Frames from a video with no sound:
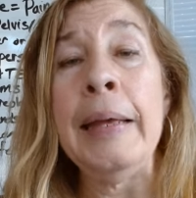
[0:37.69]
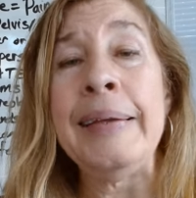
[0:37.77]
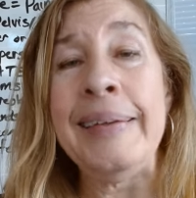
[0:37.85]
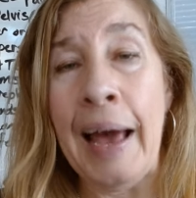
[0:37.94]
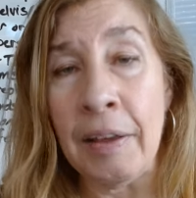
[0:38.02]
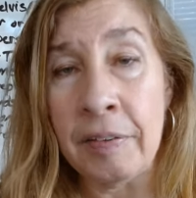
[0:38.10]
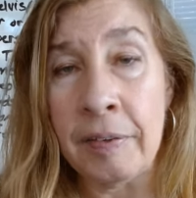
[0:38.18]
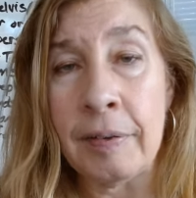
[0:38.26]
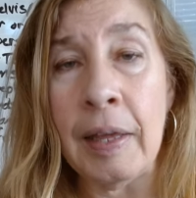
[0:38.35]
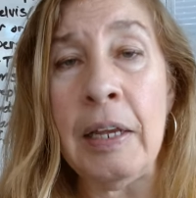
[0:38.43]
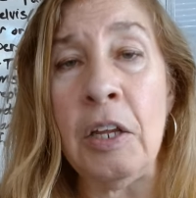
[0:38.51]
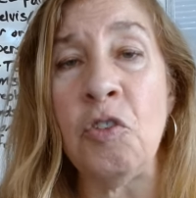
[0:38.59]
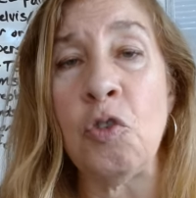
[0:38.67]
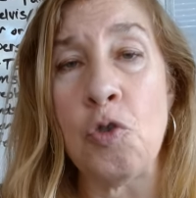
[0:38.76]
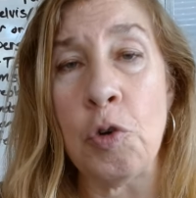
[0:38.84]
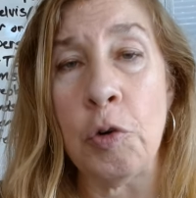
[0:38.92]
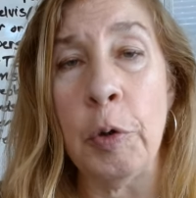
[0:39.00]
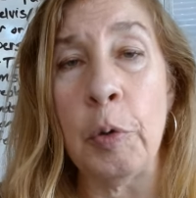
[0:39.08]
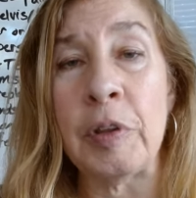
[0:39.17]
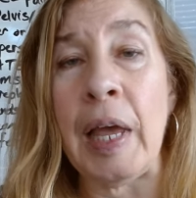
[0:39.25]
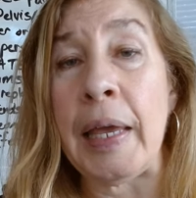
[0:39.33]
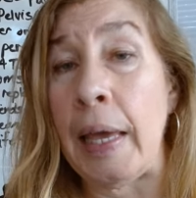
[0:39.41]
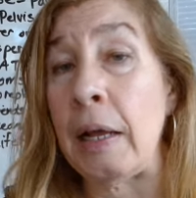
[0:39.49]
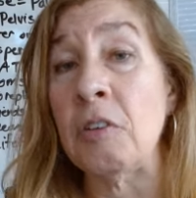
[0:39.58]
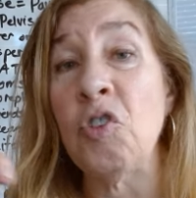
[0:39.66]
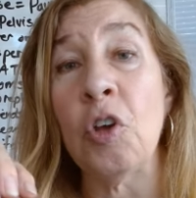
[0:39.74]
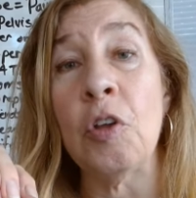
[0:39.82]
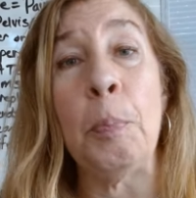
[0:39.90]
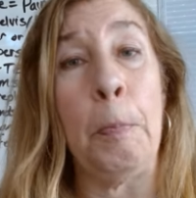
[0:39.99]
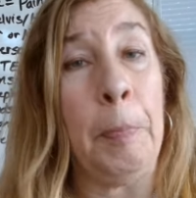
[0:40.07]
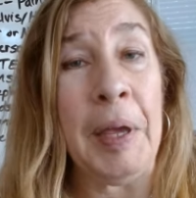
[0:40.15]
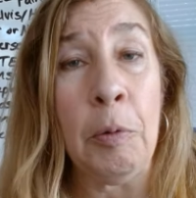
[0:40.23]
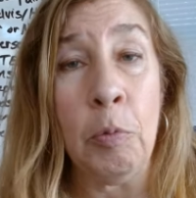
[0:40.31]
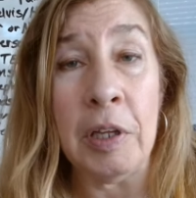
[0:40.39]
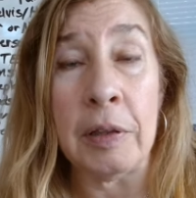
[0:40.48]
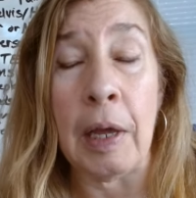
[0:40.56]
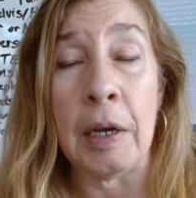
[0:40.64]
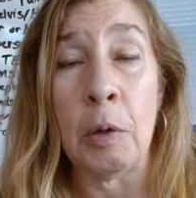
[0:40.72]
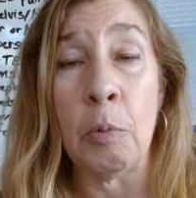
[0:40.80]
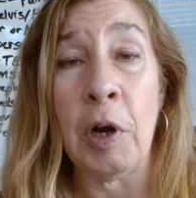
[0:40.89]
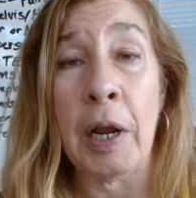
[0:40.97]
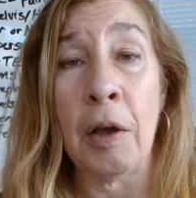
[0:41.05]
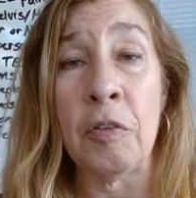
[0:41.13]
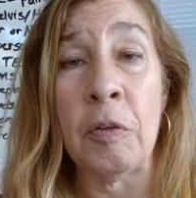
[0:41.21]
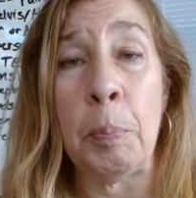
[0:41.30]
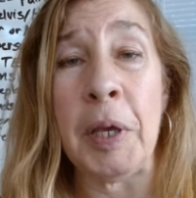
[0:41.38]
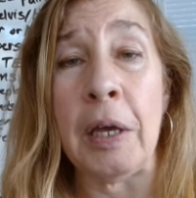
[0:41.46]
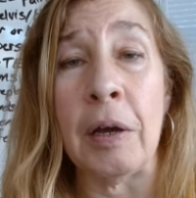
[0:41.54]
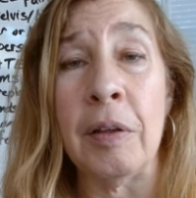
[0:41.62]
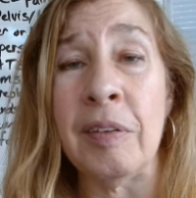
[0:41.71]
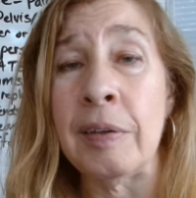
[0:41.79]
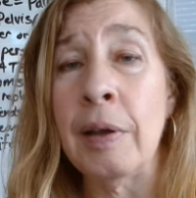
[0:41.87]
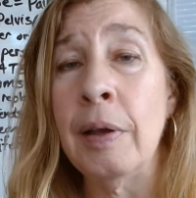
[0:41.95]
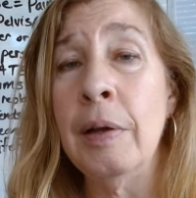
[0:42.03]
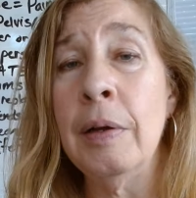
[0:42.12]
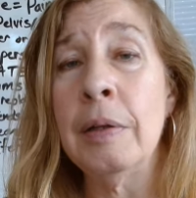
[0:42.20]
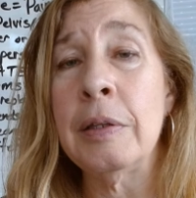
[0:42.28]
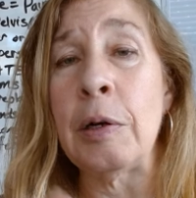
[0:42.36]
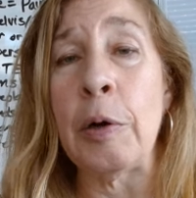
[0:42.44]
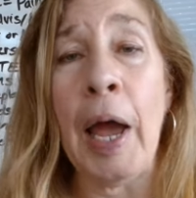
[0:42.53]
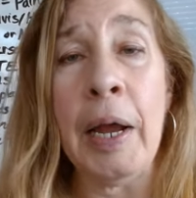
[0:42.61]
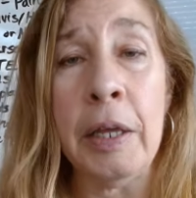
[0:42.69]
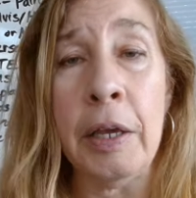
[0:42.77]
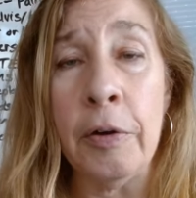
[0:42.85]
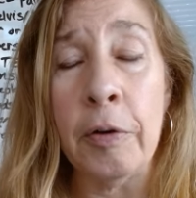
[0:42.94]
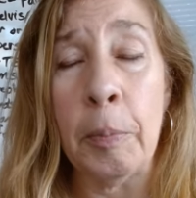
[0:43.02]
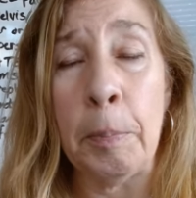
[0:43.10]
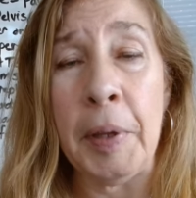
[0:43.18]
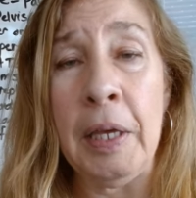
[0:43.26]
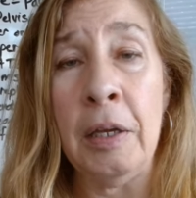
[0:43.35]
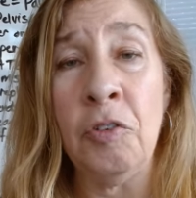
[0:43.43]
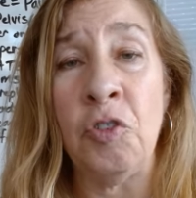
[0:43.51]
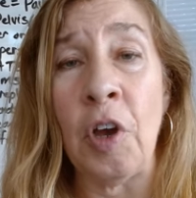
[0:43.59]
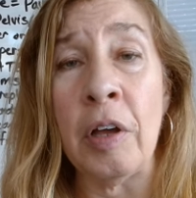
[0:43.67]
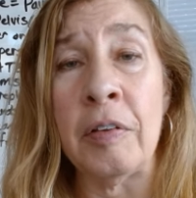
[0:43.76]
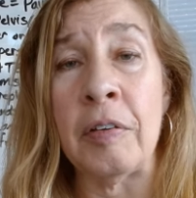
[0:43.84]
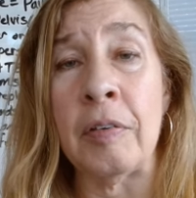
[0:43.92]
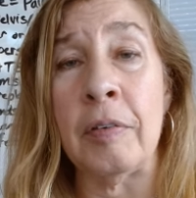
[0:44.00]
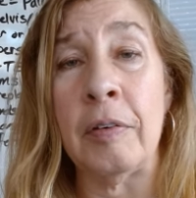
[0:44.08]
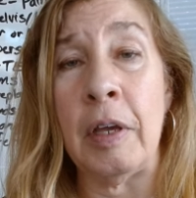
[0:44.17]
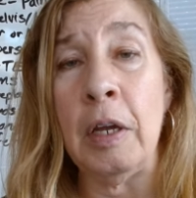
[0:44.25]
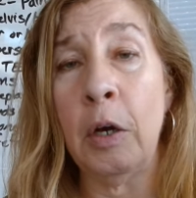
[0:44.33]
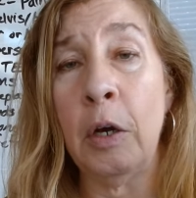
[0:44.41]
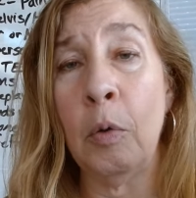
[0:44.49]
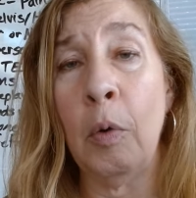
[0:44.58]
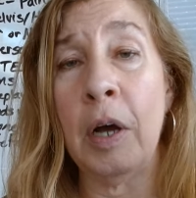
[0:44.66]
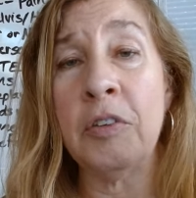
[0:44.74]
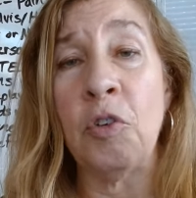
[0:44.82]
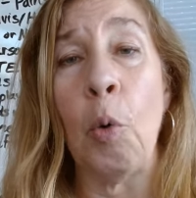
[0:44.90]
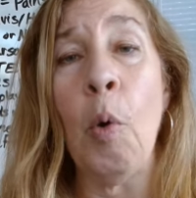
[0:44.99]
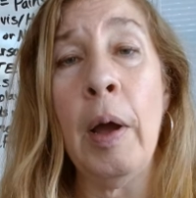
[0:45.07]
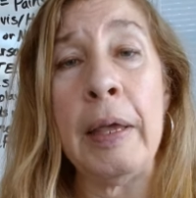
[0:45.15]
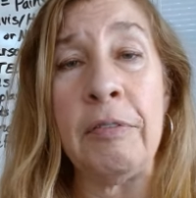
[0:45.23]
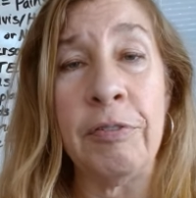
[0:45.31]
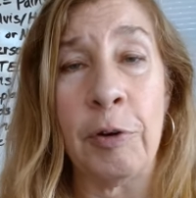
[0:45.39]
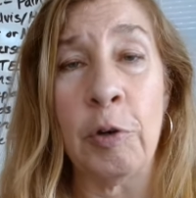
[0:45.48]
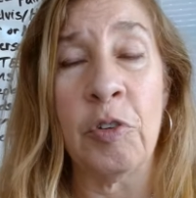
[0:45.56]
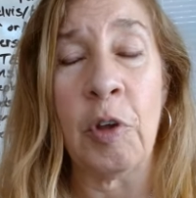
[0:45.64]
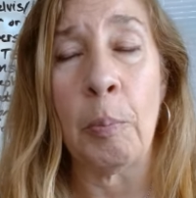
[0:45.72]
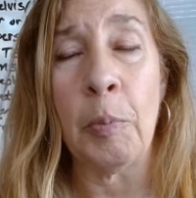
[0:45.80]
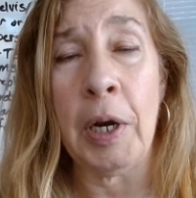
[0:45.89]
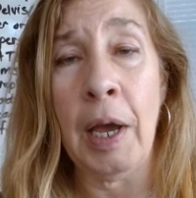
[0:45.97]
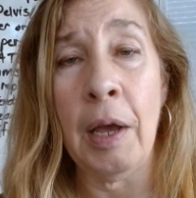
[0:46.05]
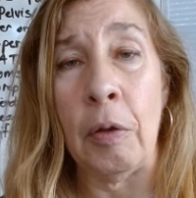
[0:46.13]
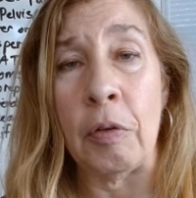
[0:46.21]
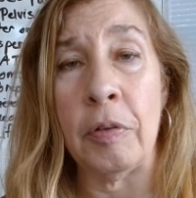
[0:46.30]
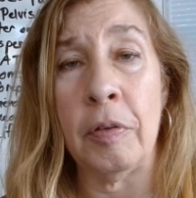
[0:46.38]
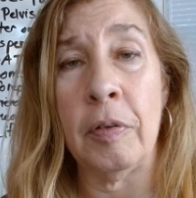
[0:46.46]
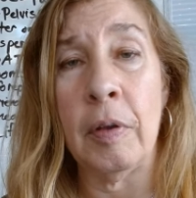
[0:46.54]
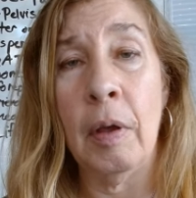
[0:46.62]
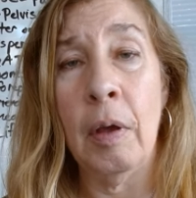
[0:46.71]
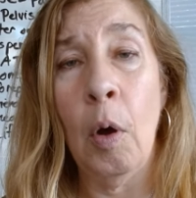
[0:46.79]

Yes, it is true. They can't just be with anyone else because they're not here to be just, you know, a toy for someone else